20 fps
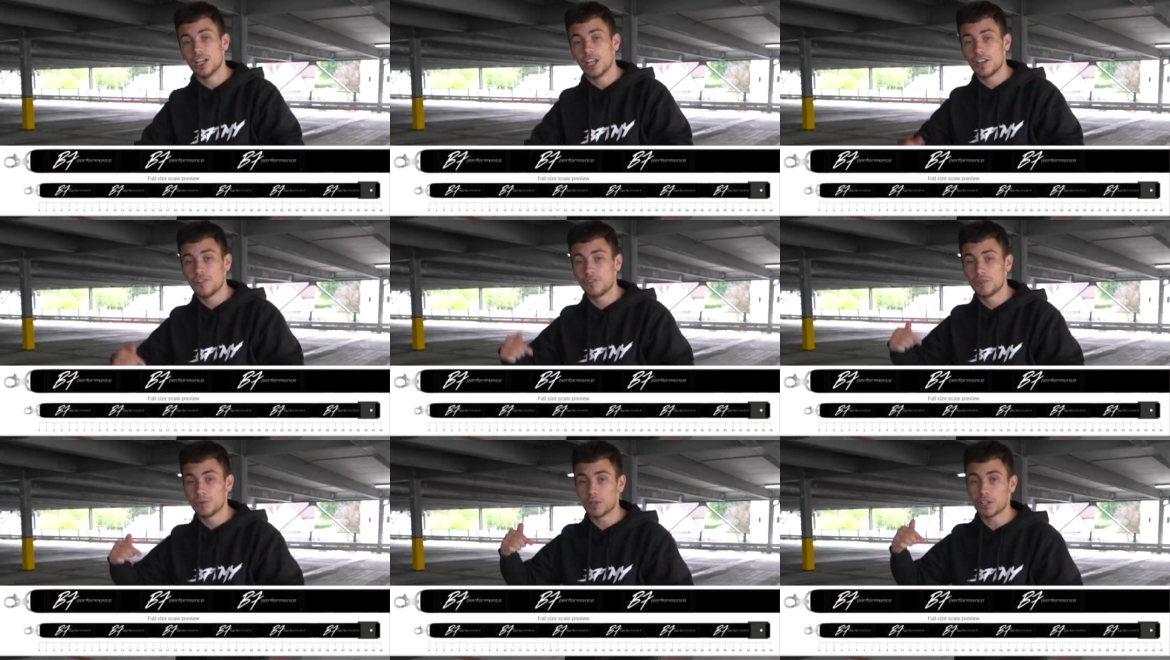
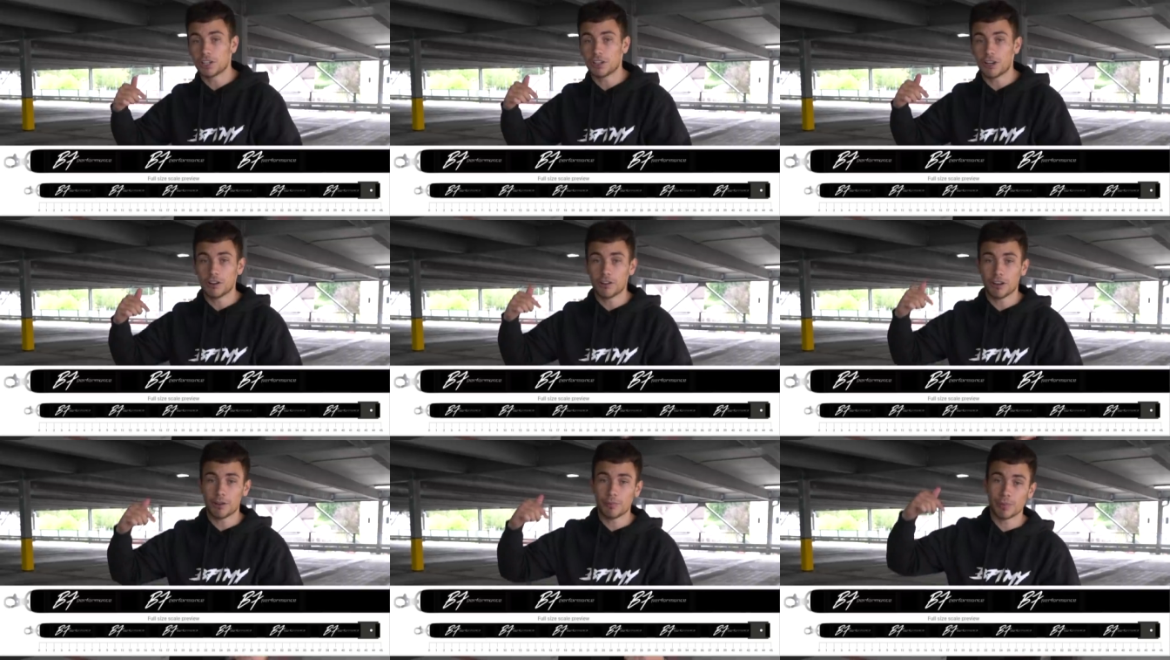If you want to go
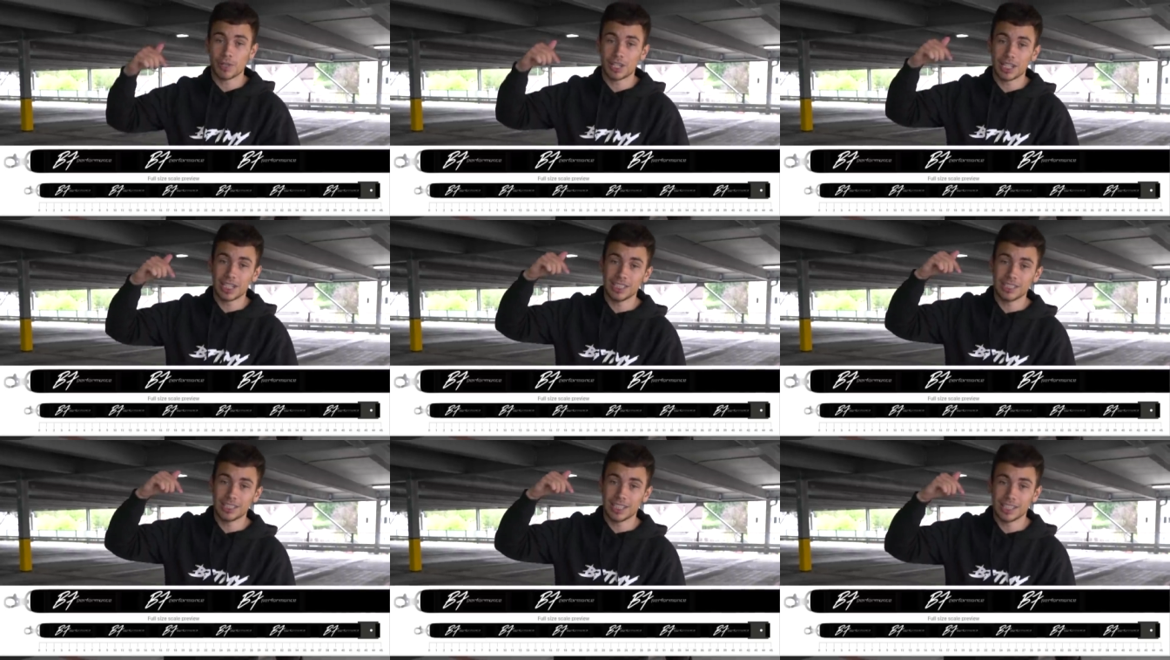and grab one
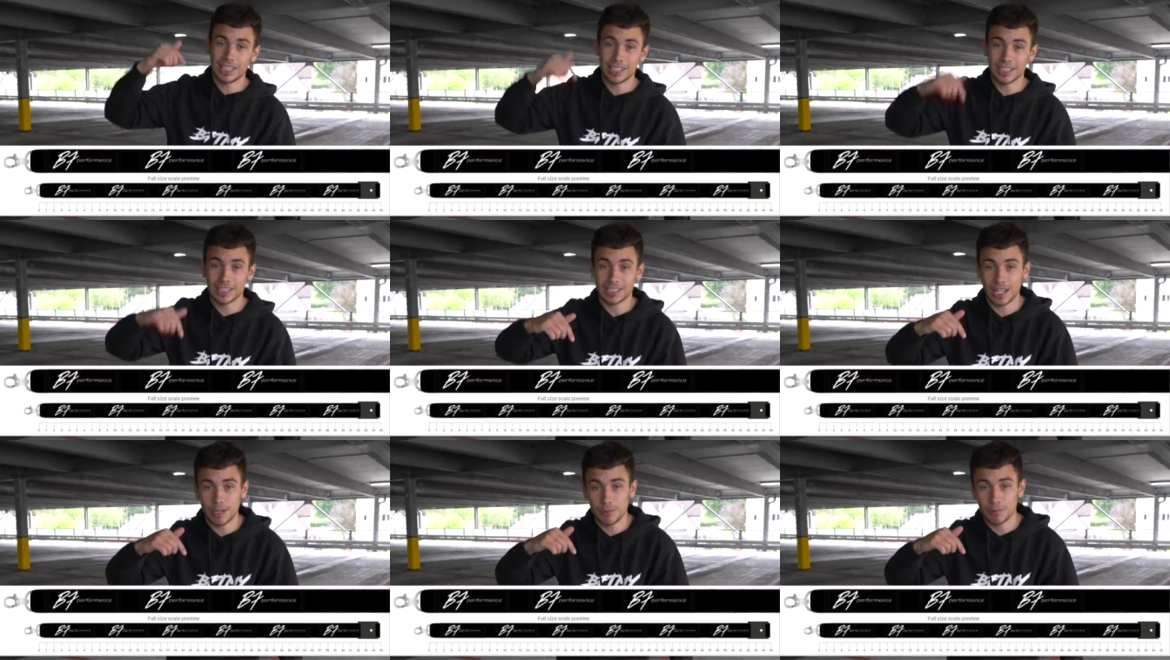of these,
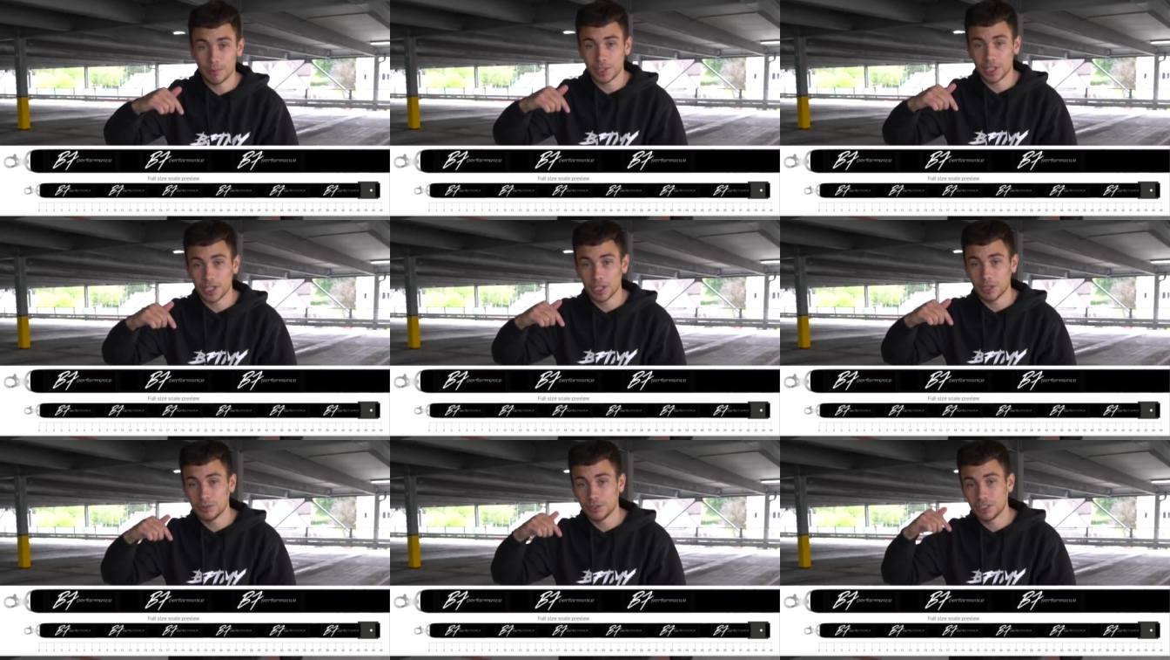link down
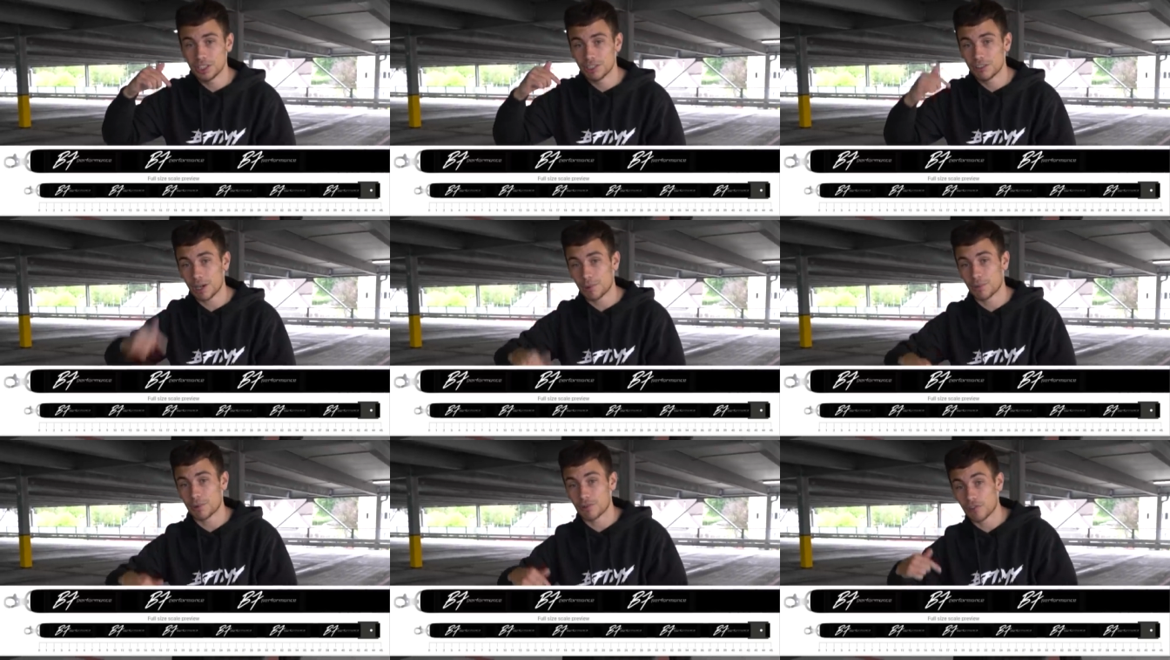below, you can
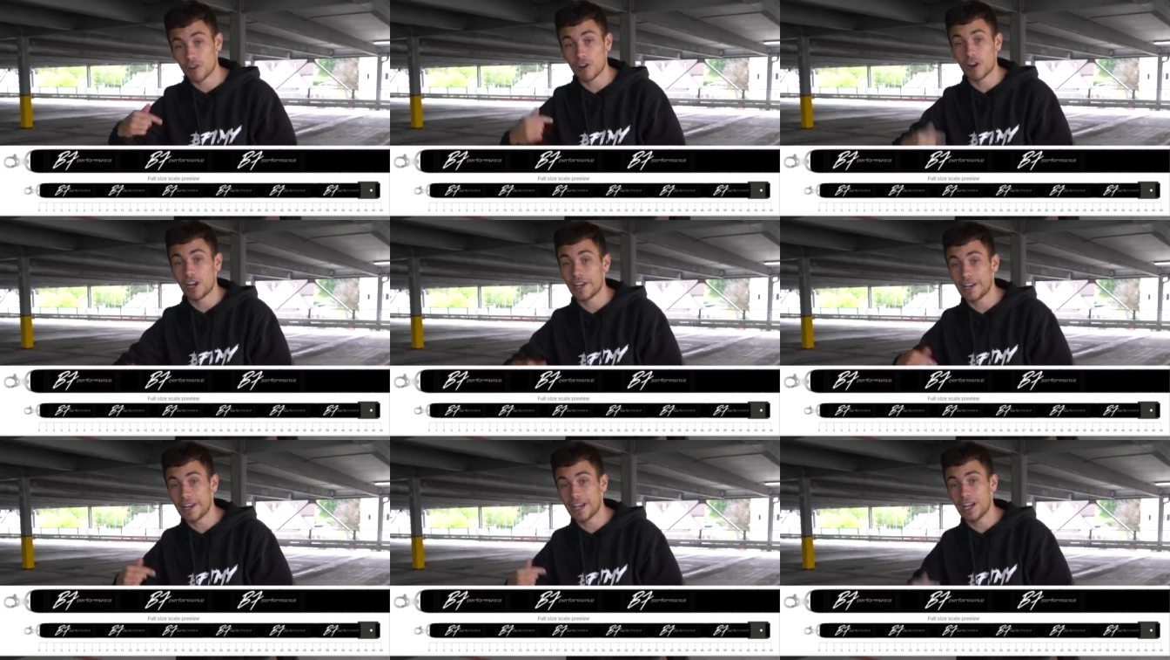grab it
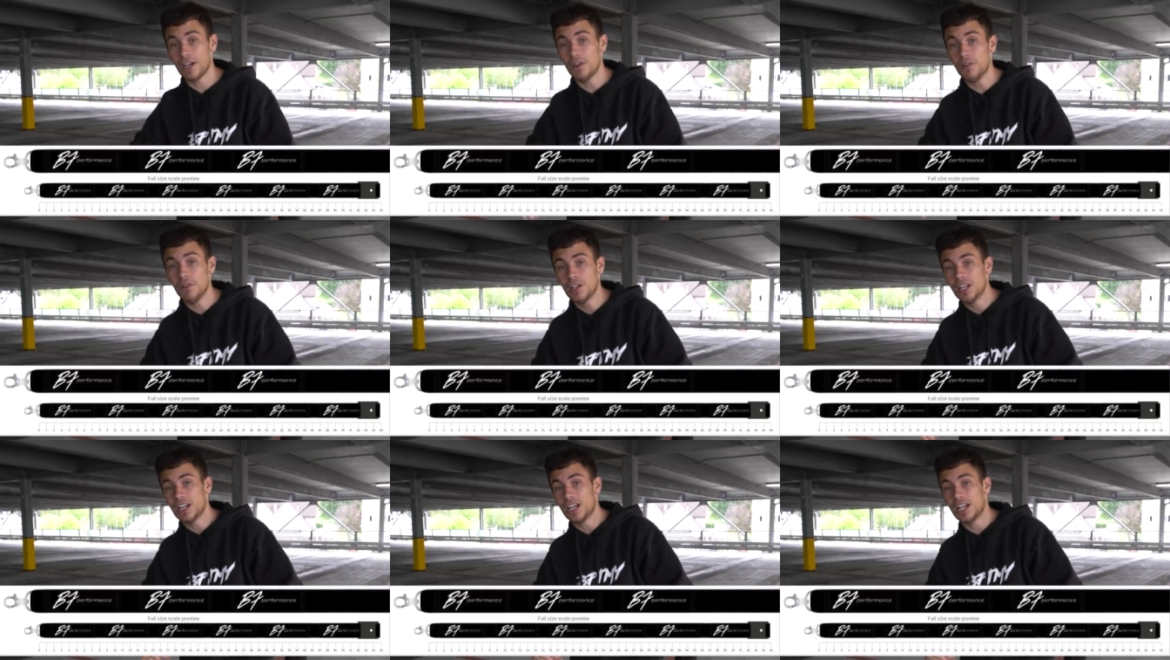right now.
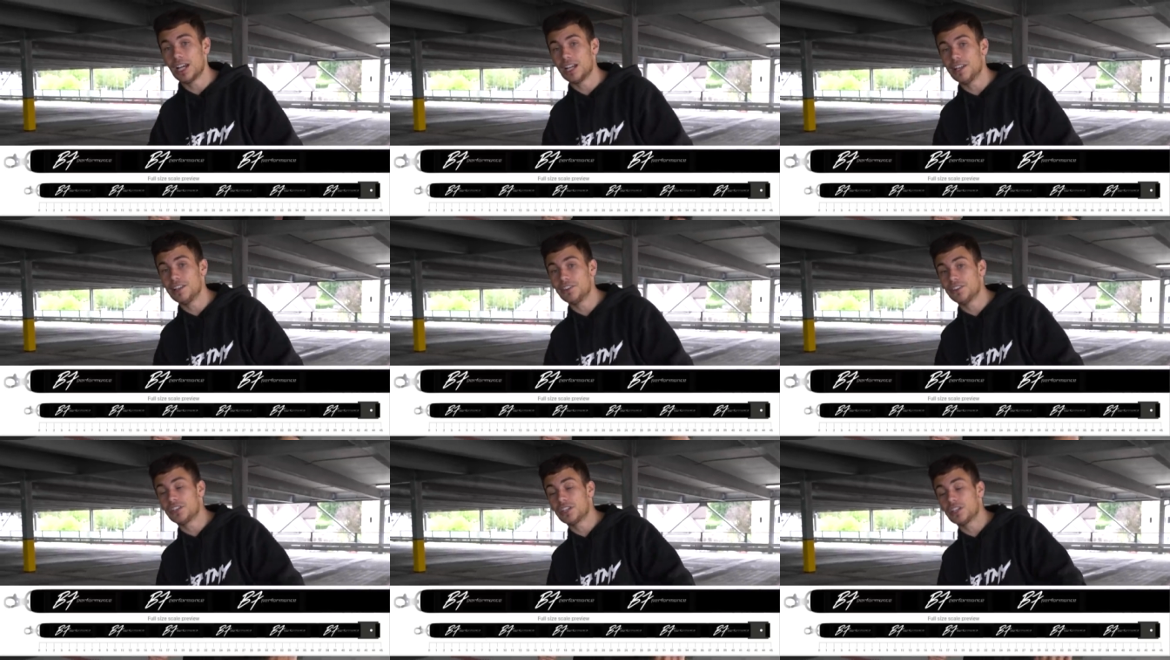
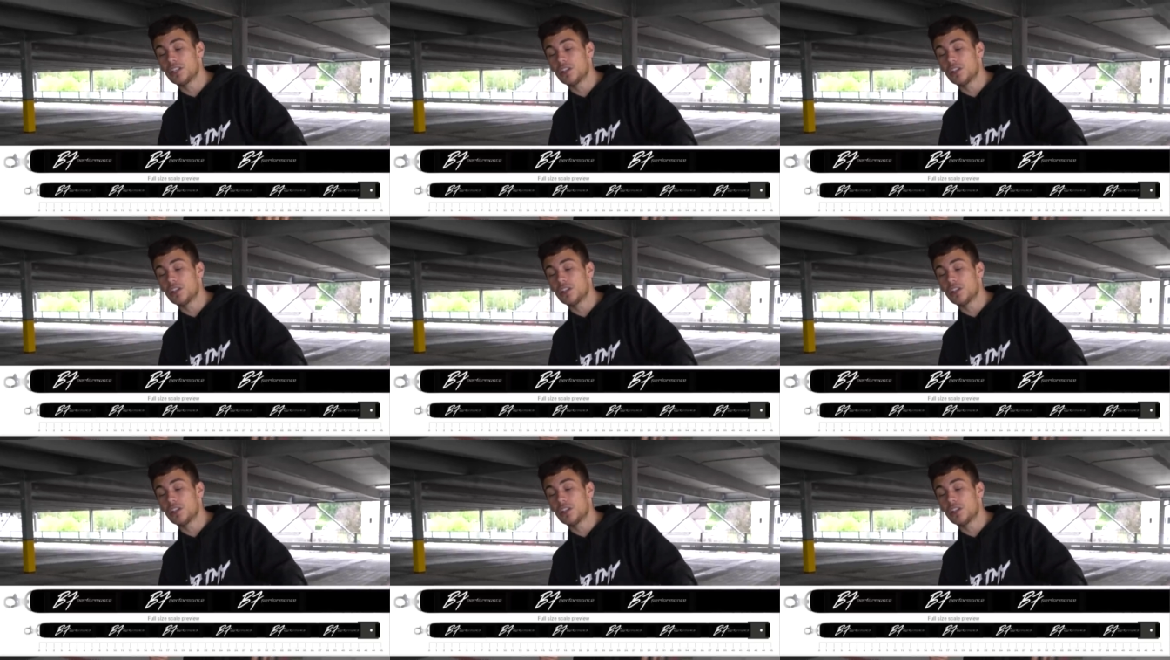And